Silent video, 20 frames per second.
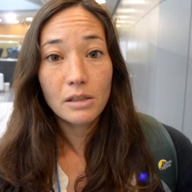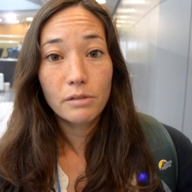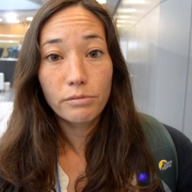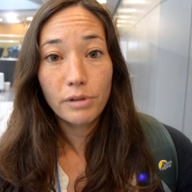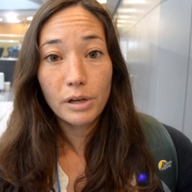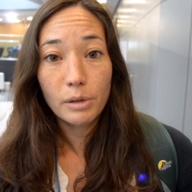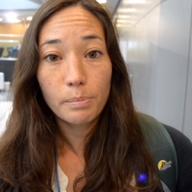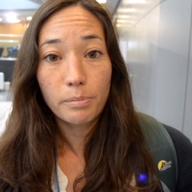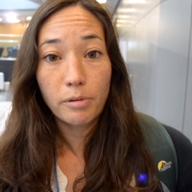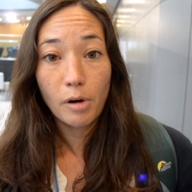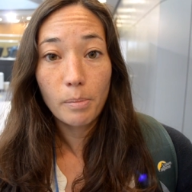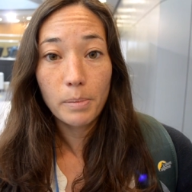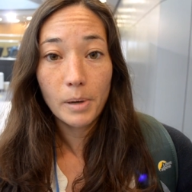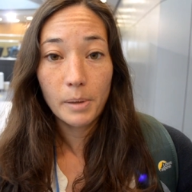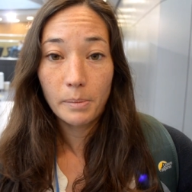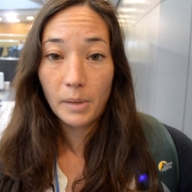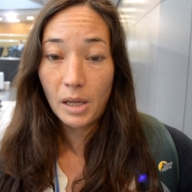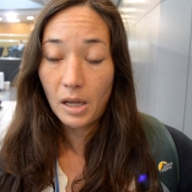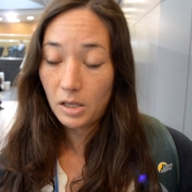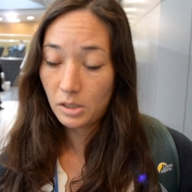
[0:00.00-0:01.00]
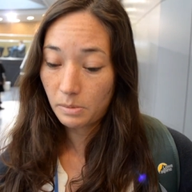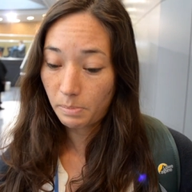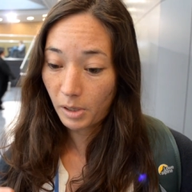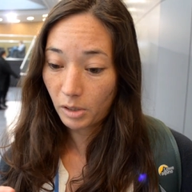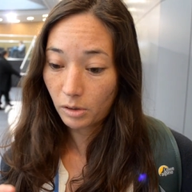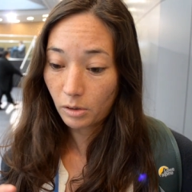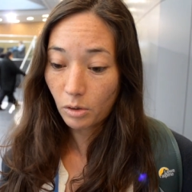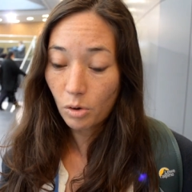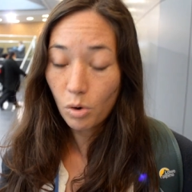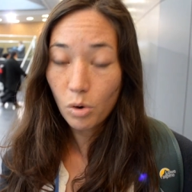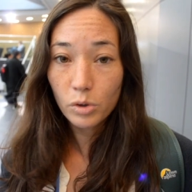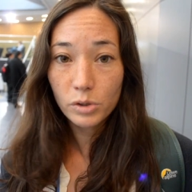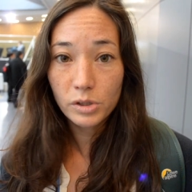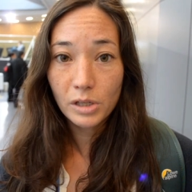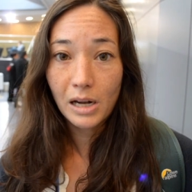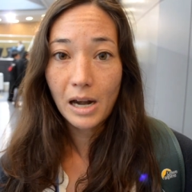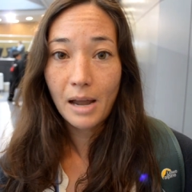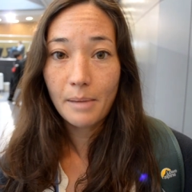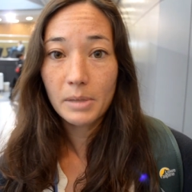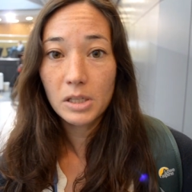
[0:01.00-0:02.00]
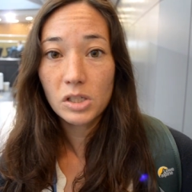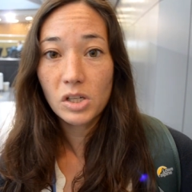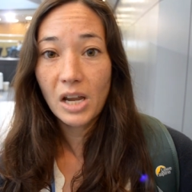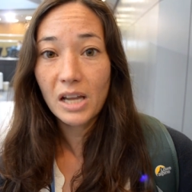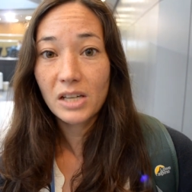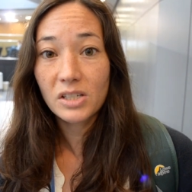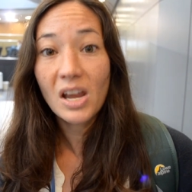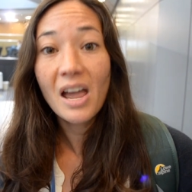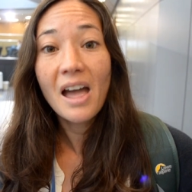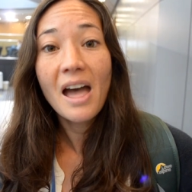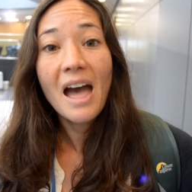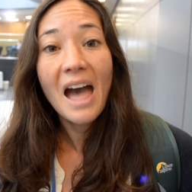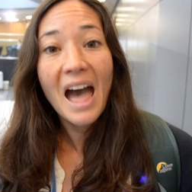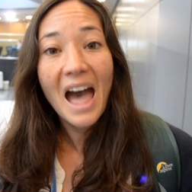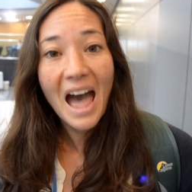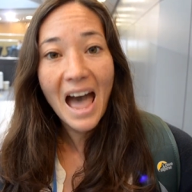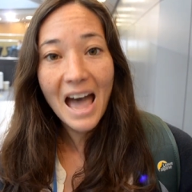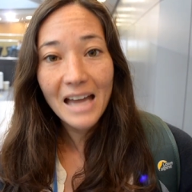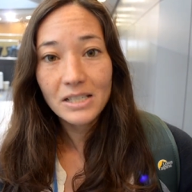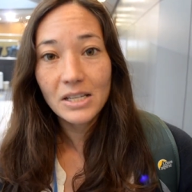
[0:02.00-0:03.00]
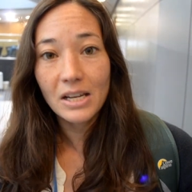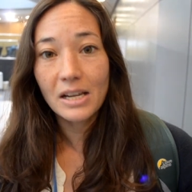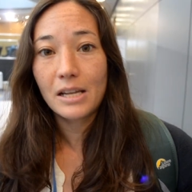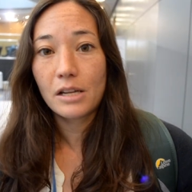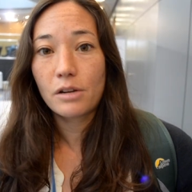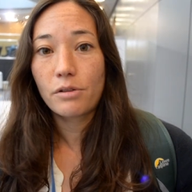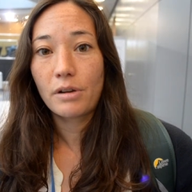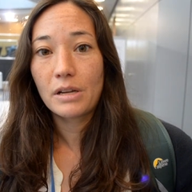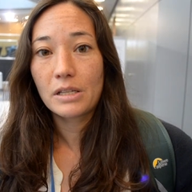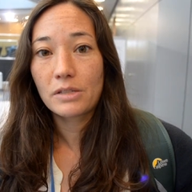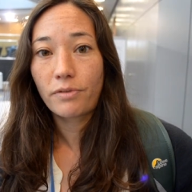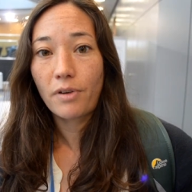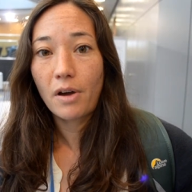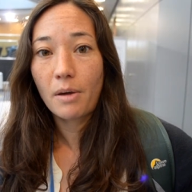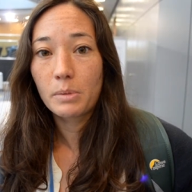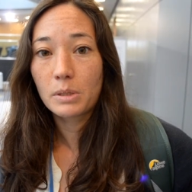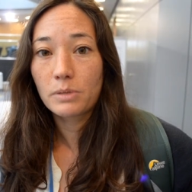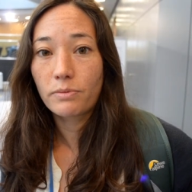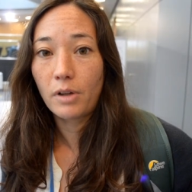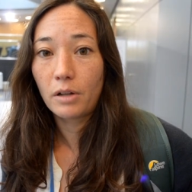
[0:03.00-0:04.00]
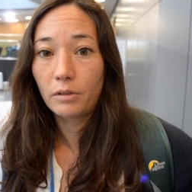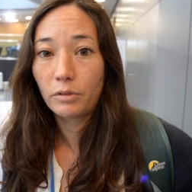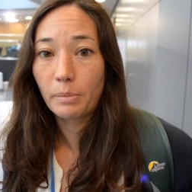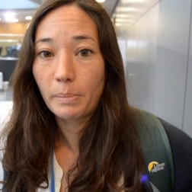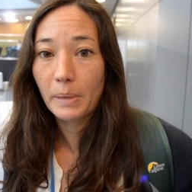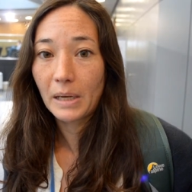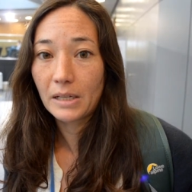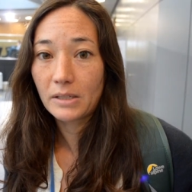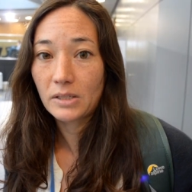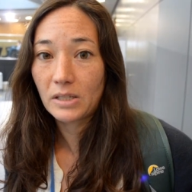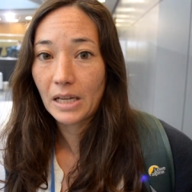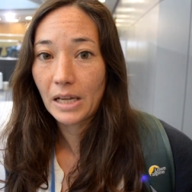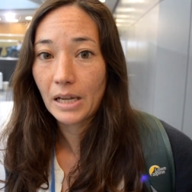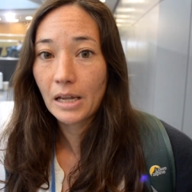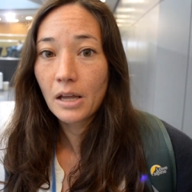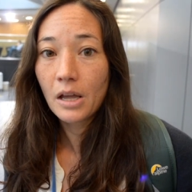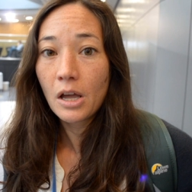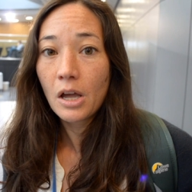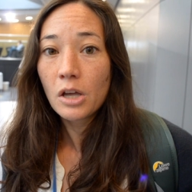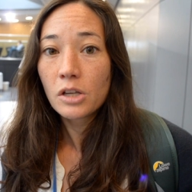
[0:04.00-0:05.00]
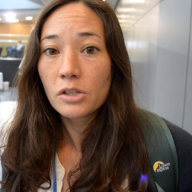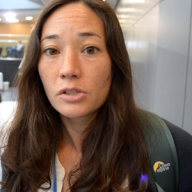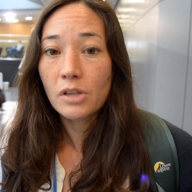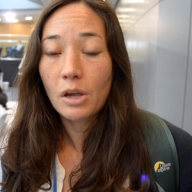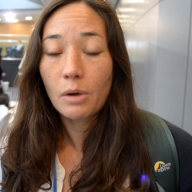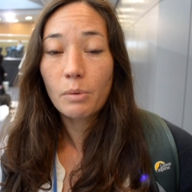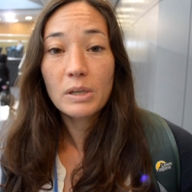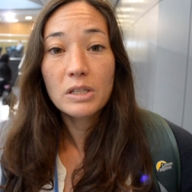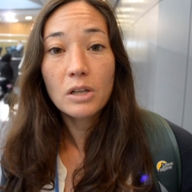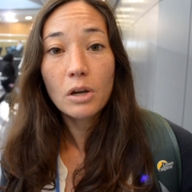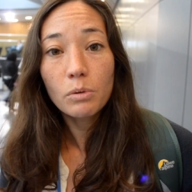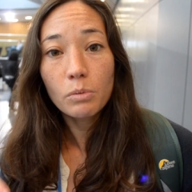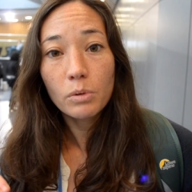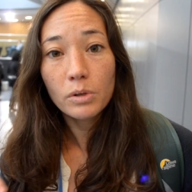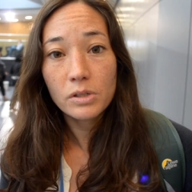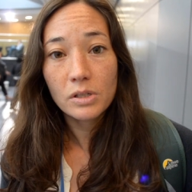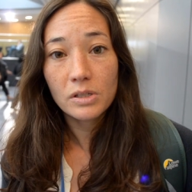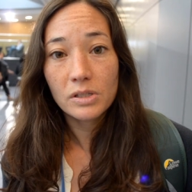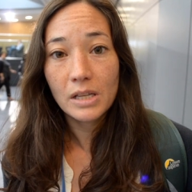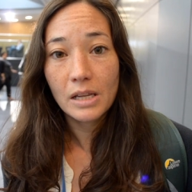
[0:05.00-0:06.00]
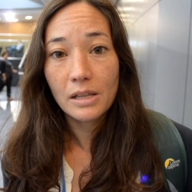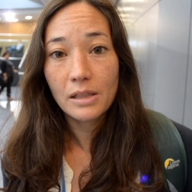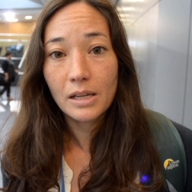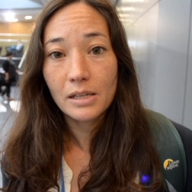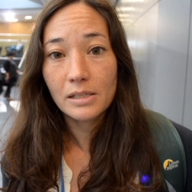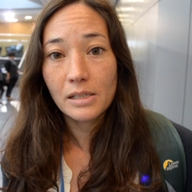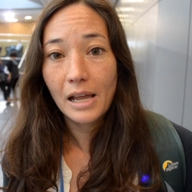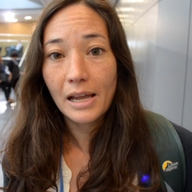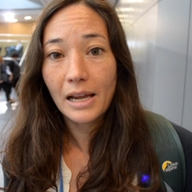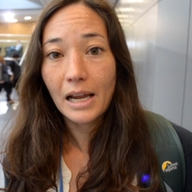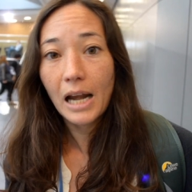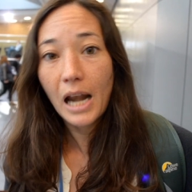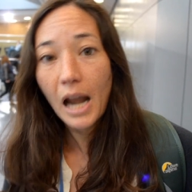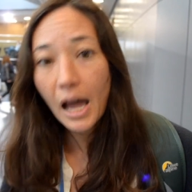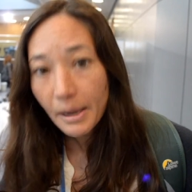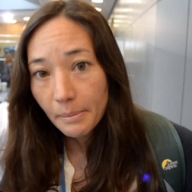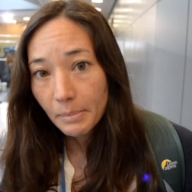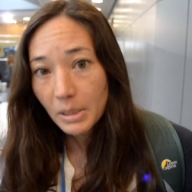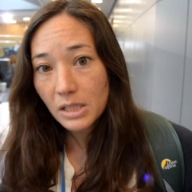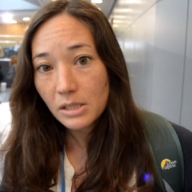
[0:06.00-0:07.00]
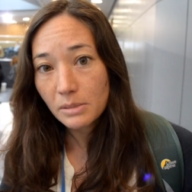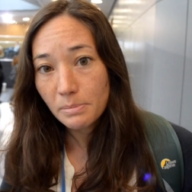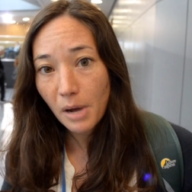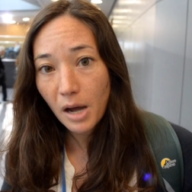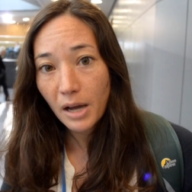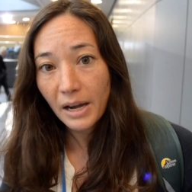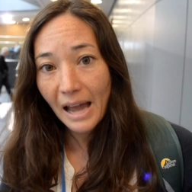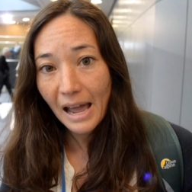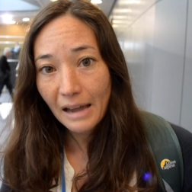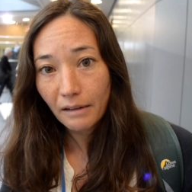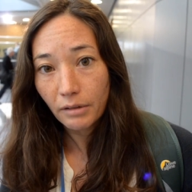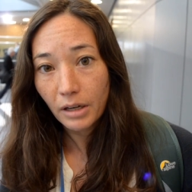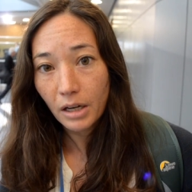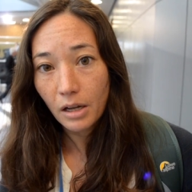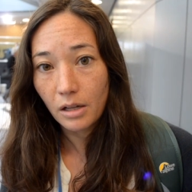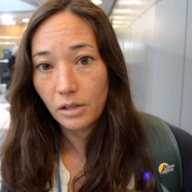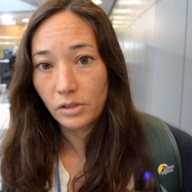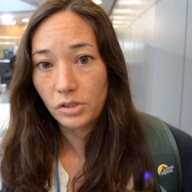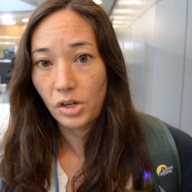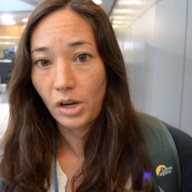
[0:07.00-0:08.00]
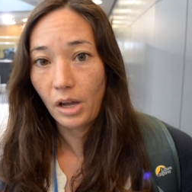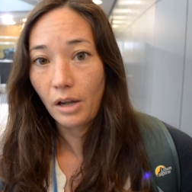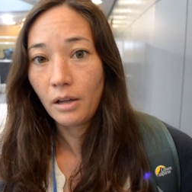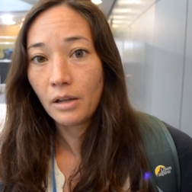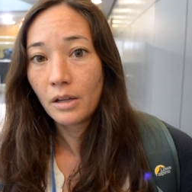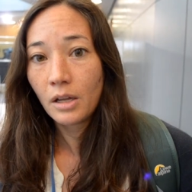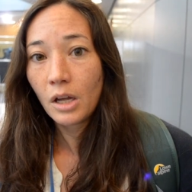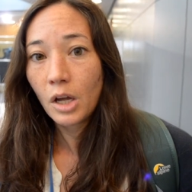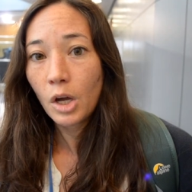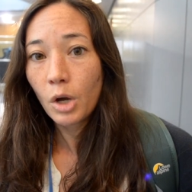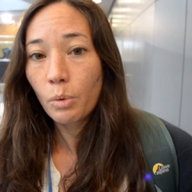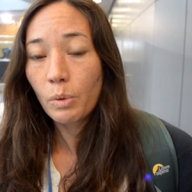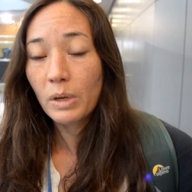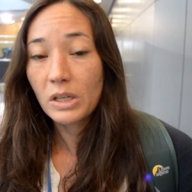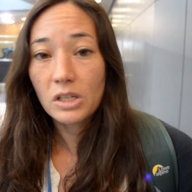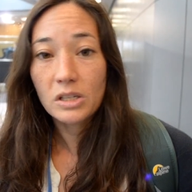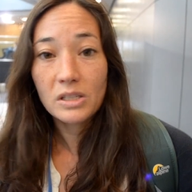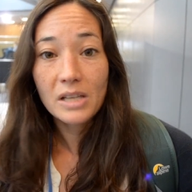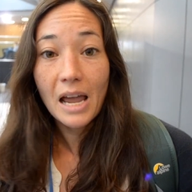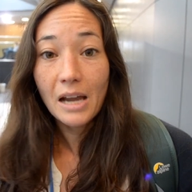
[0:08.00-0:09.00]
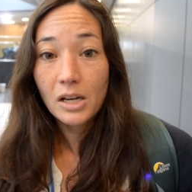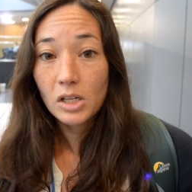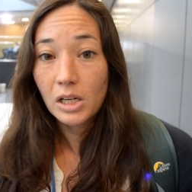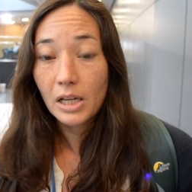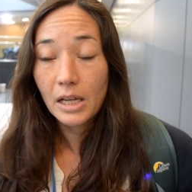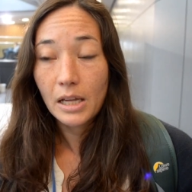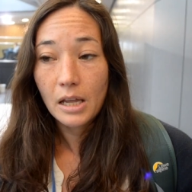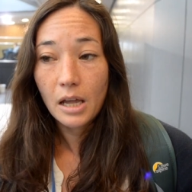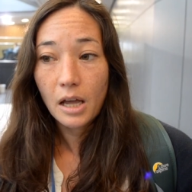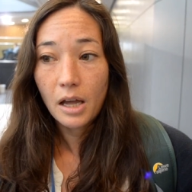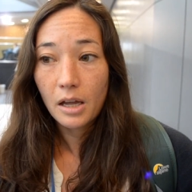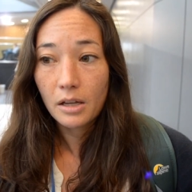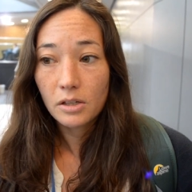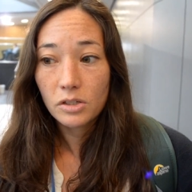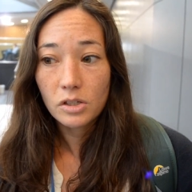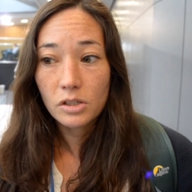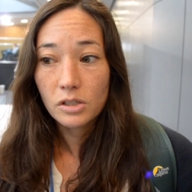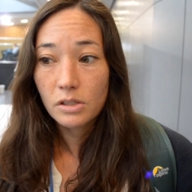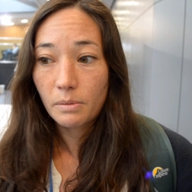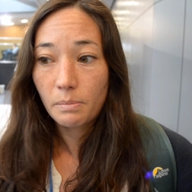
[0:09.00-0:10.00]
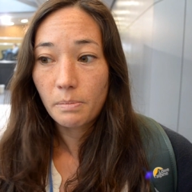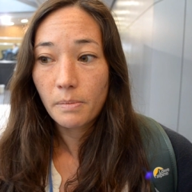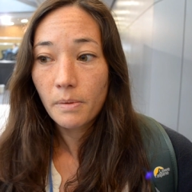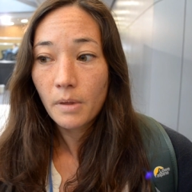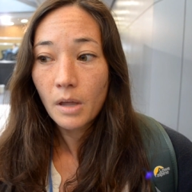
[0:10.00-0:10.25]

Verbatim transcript: the real problem that has both caused climate change and increased farmers' vulnerability. So we don't want to see things like Climate Smart Agriculture, which is actually uh, just a,